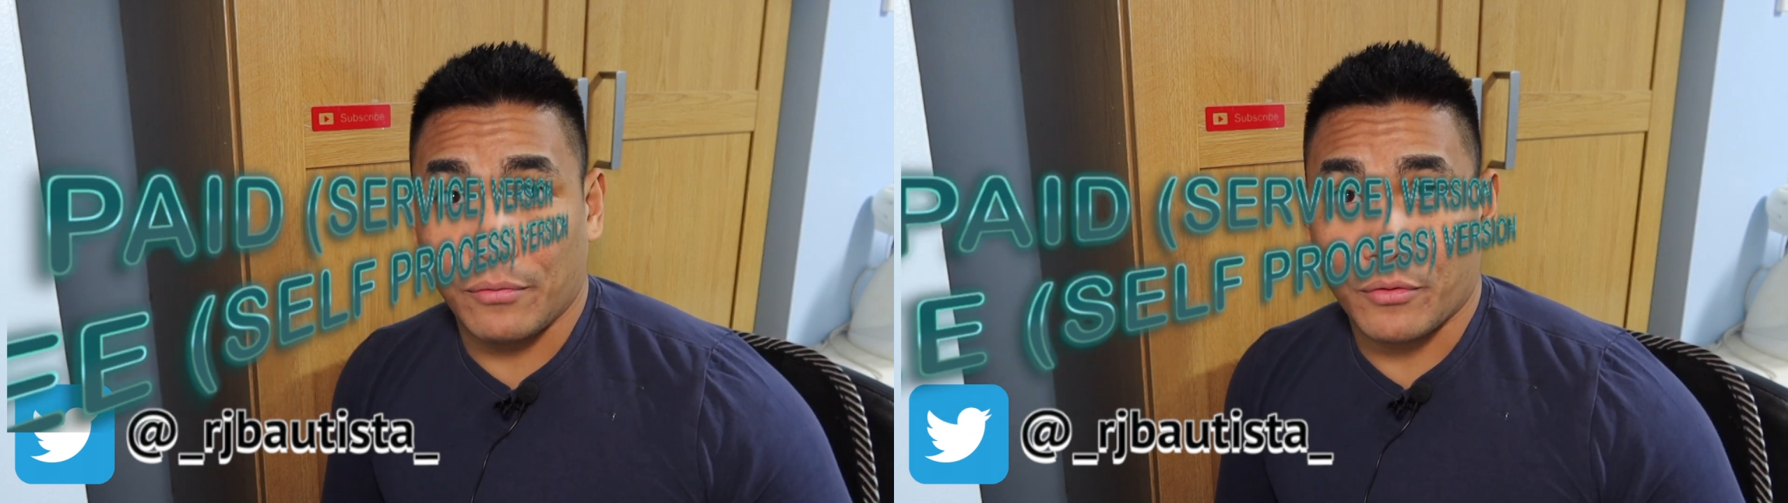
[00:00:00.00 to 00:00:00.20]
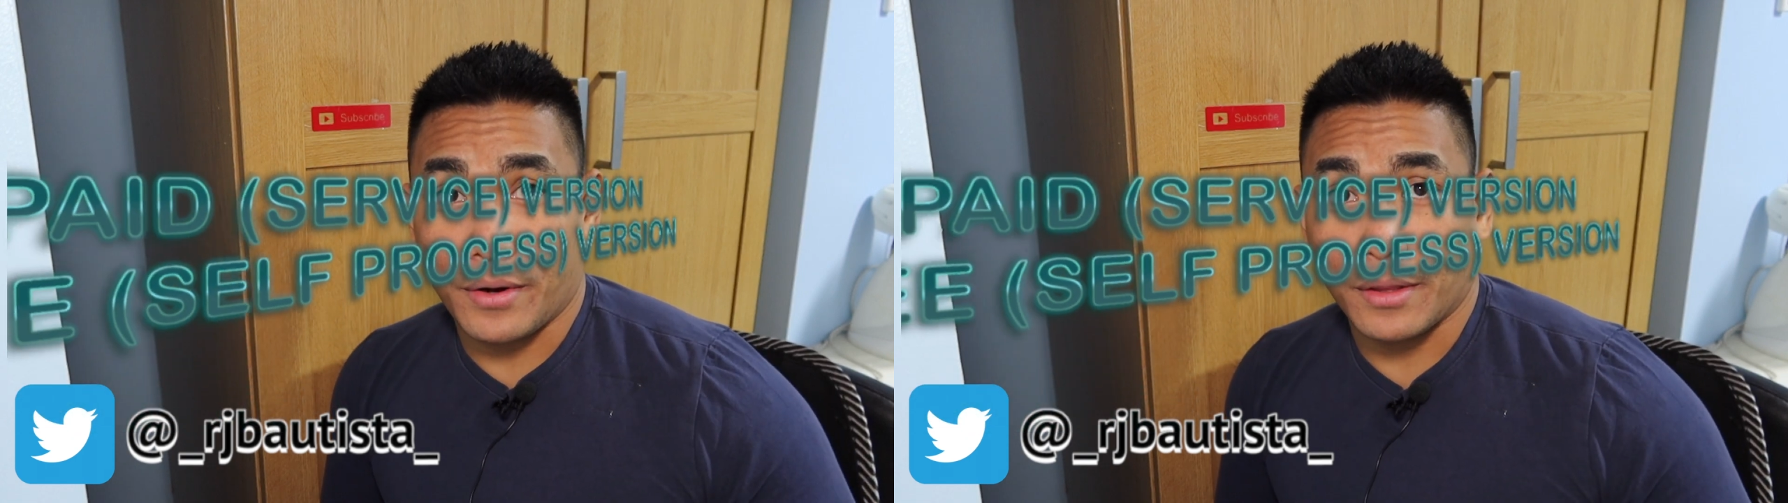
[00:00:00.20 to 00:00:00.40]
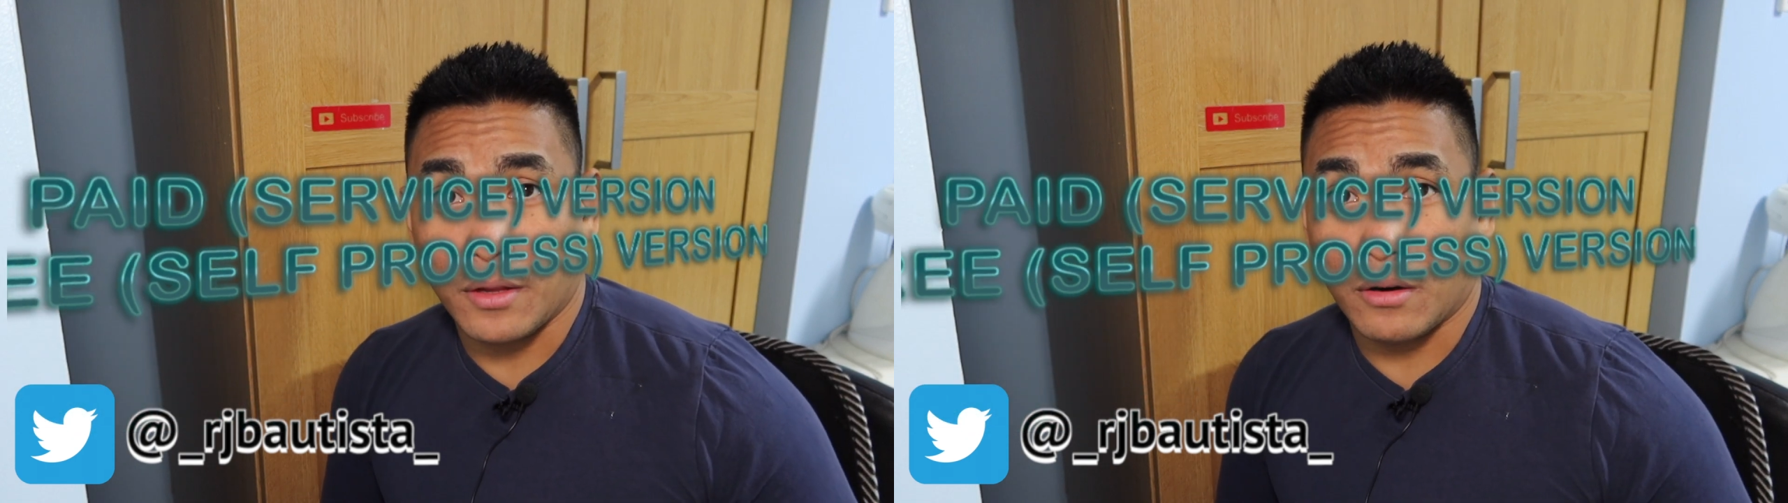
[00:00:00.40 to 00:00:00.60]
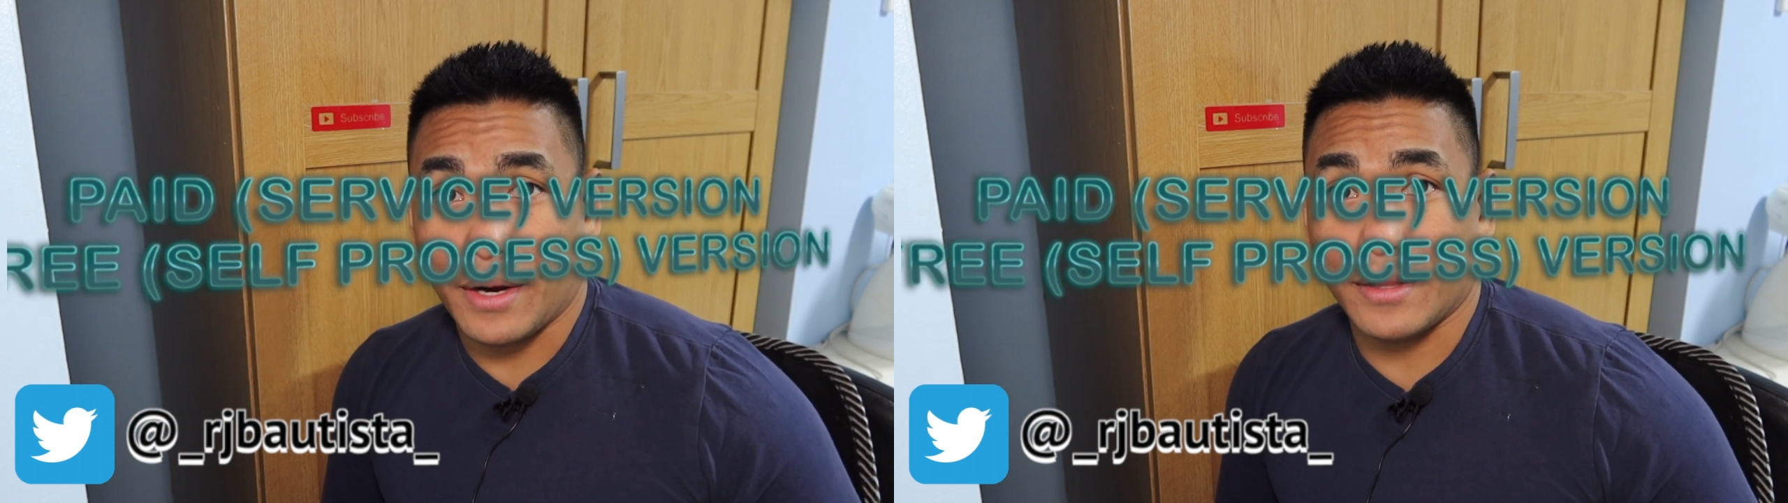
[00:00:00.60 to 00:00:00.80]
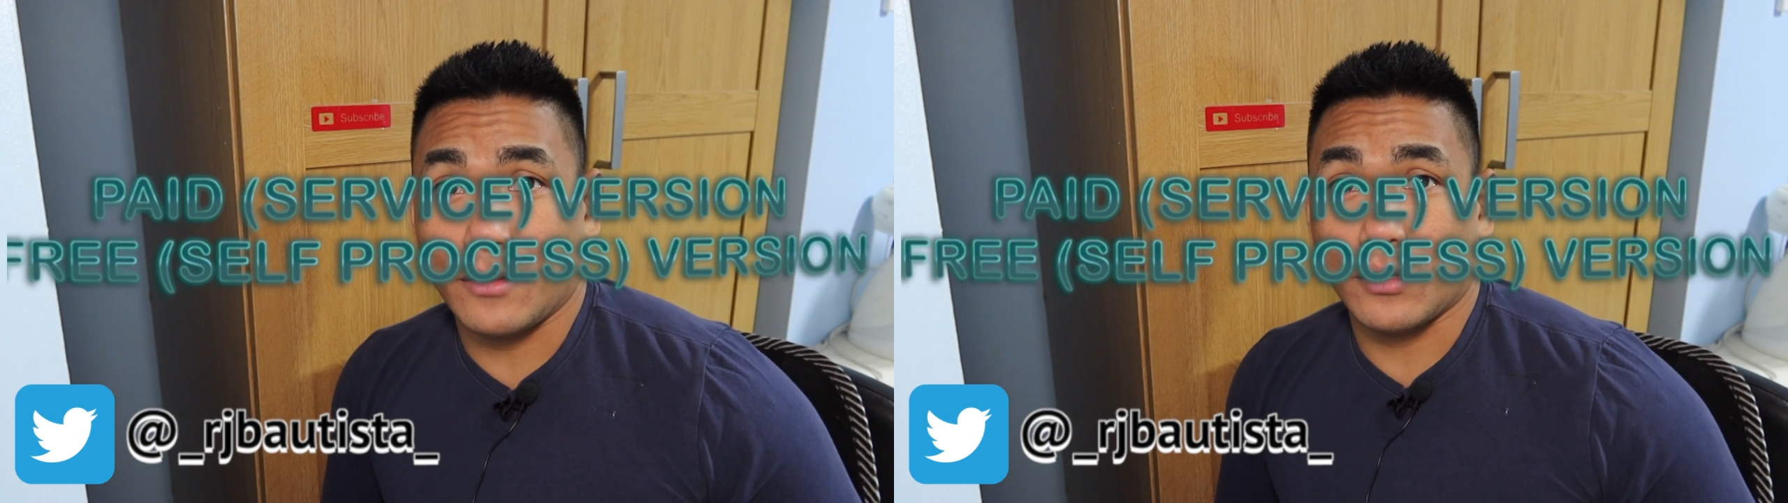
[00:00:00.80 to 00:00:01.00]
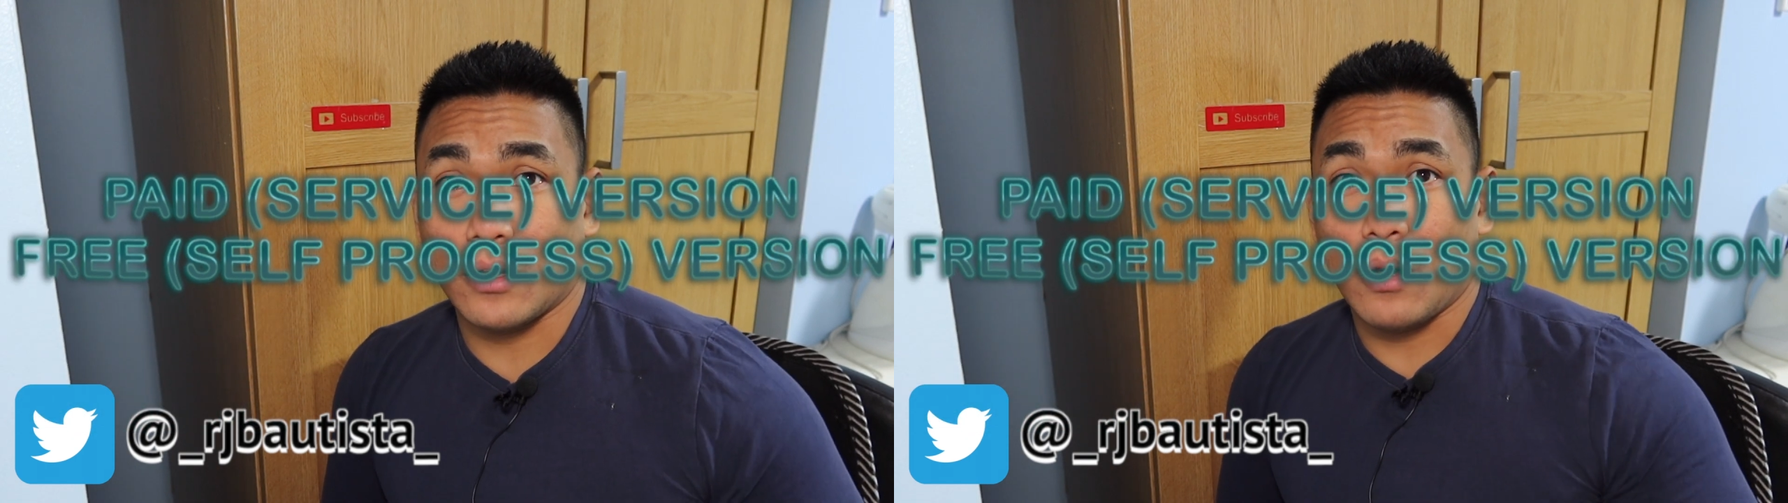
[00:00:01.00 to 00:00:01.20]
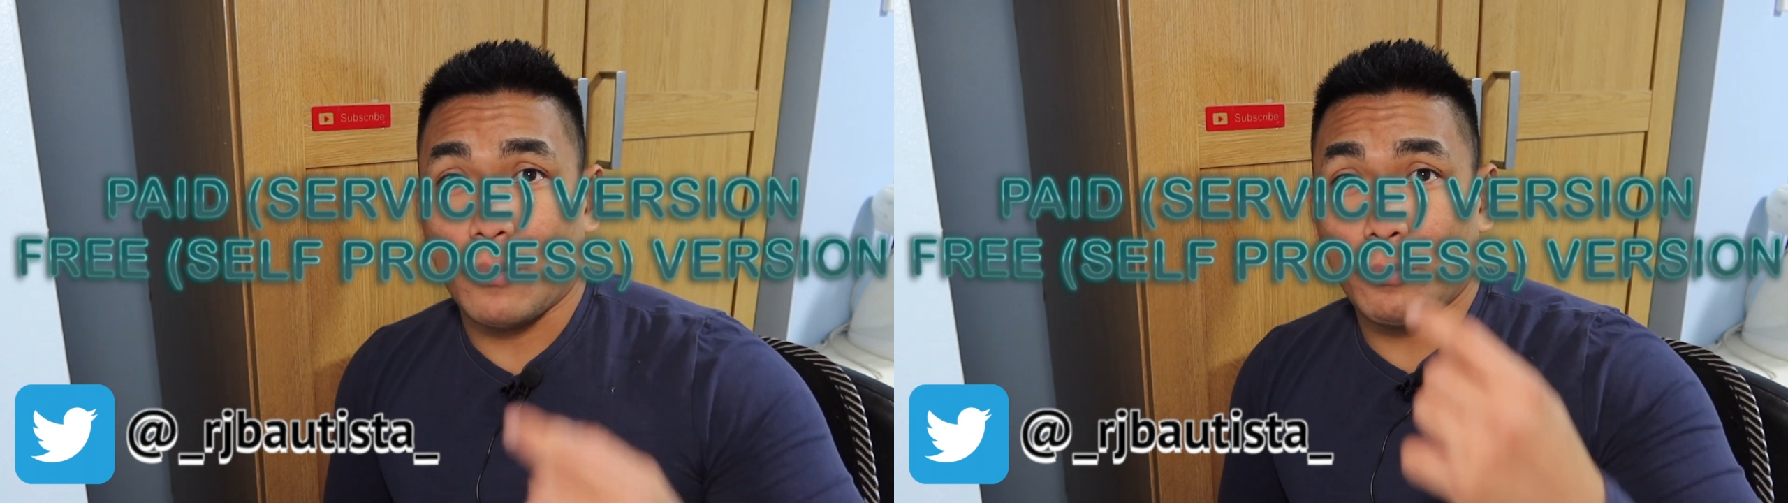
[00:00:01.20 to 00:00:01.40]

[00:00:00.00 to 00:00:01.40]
for it all right there's a